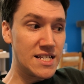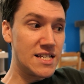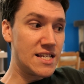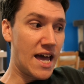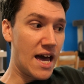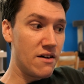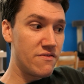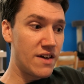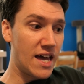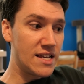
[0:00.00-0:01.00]
didn't
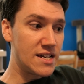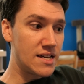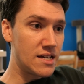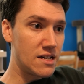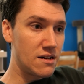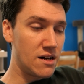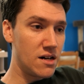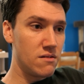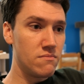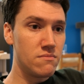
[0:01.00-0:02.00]
have any
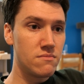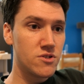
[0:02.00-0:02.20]
um,